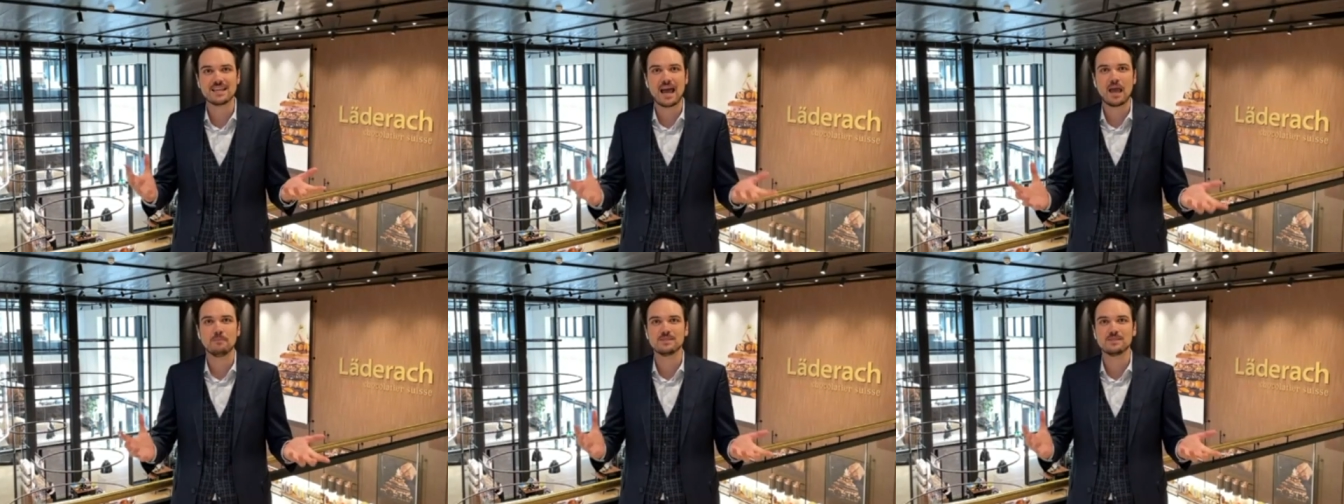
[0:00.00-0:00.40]

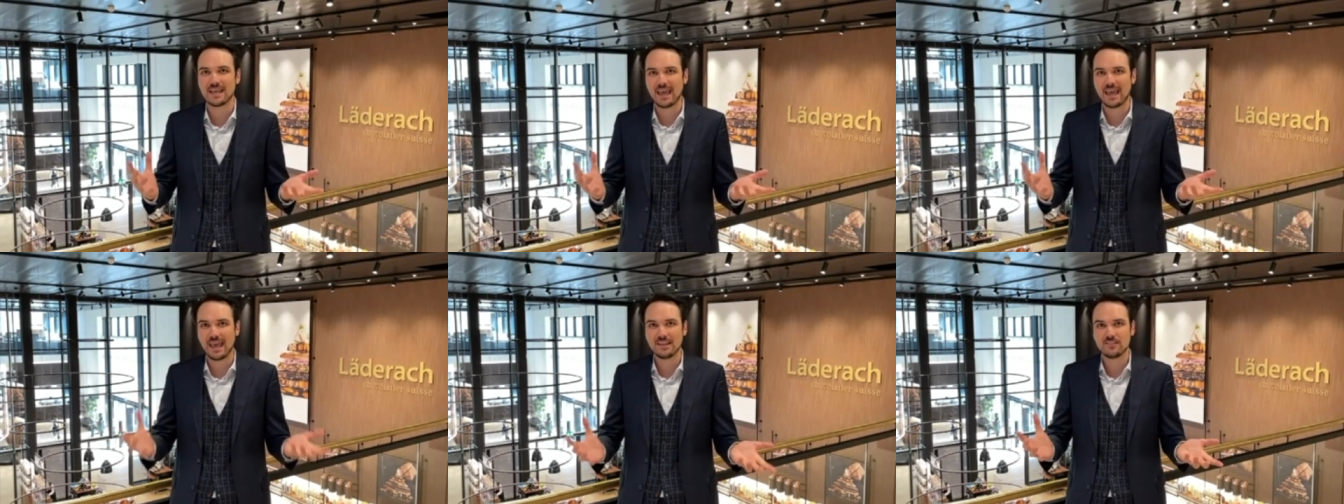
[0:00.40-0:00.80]
times
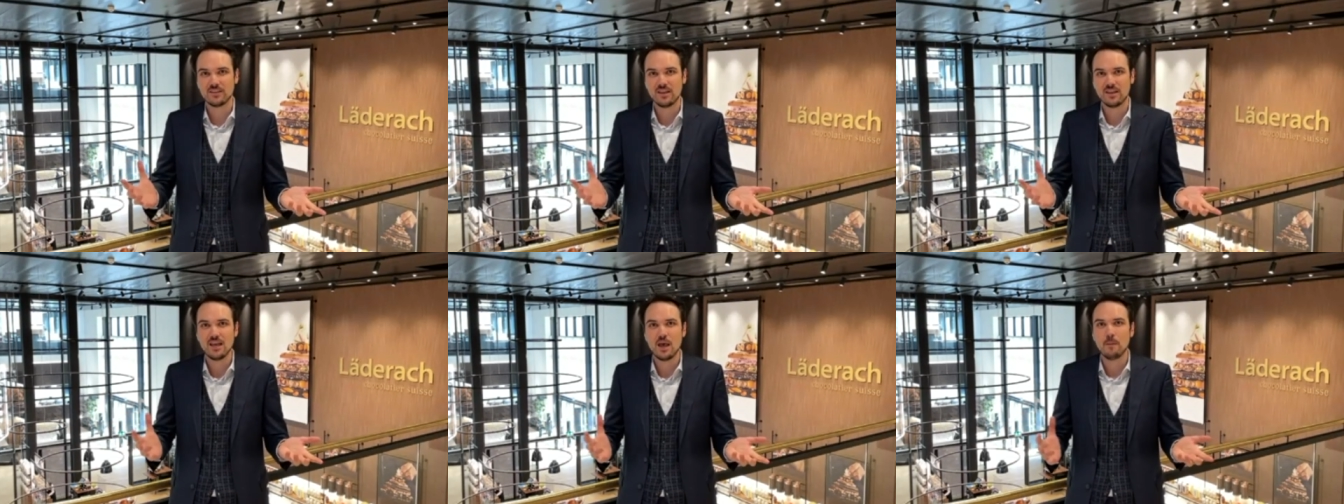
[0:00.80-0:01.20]
ahead
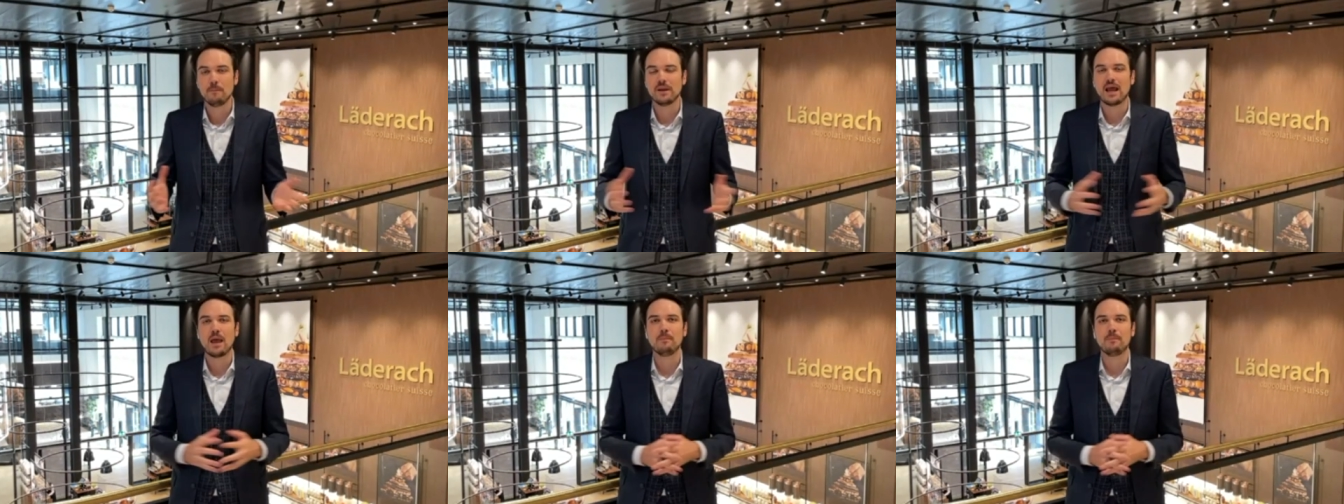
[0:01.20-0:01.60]

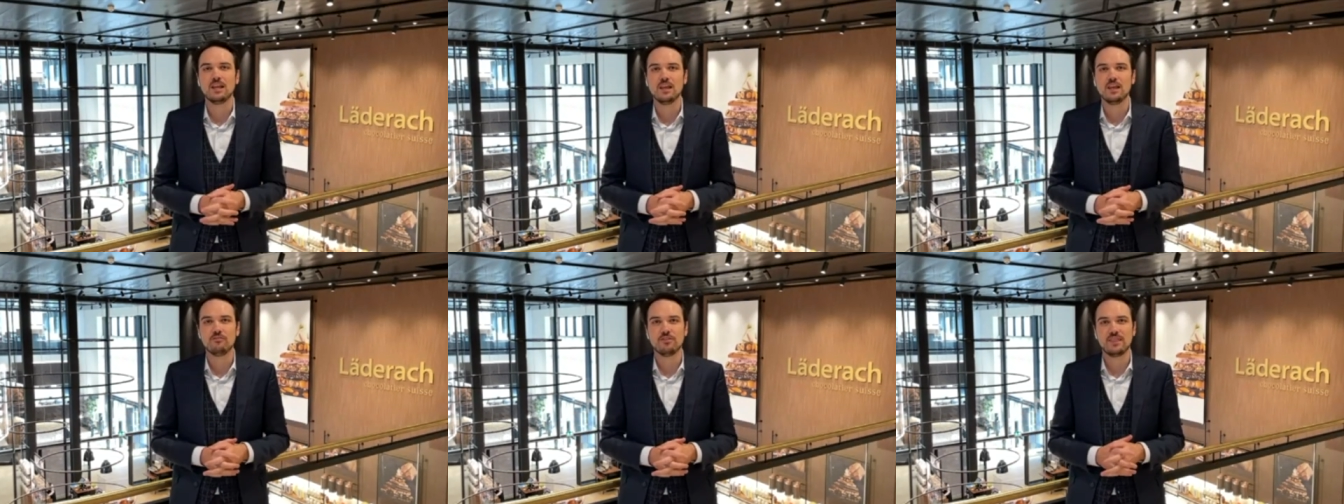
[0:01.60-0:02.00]
but I
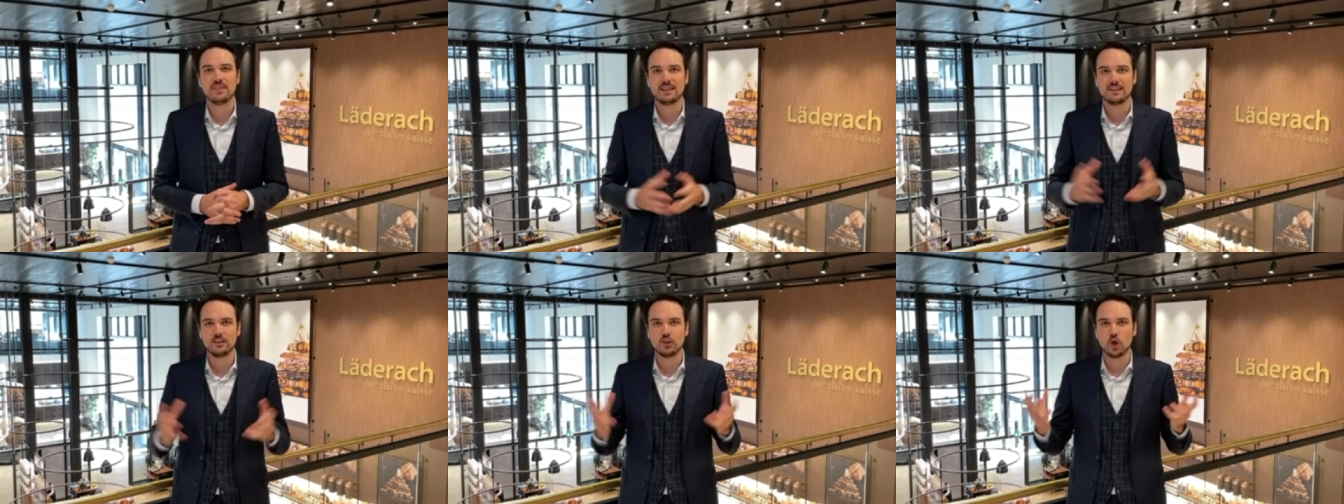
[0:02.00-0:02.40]
believe
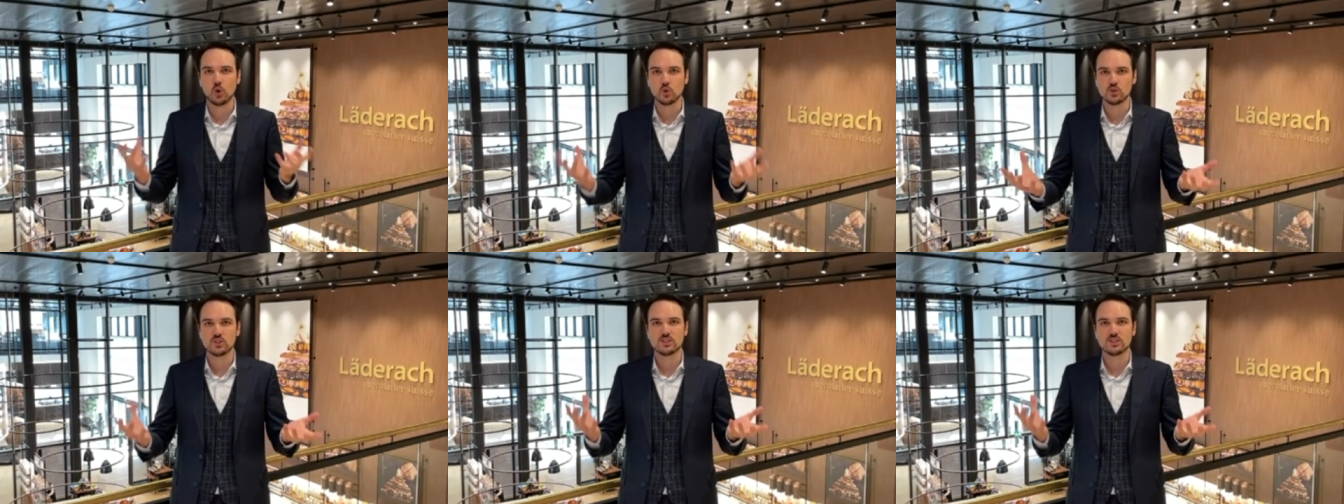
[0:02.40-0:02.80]
that
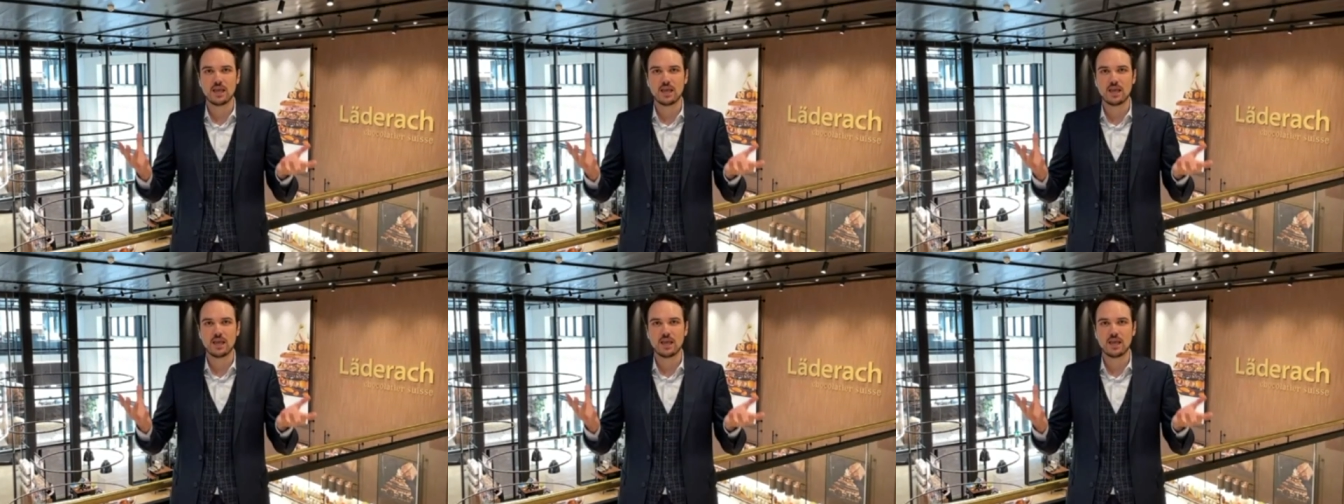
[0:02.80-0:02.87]
those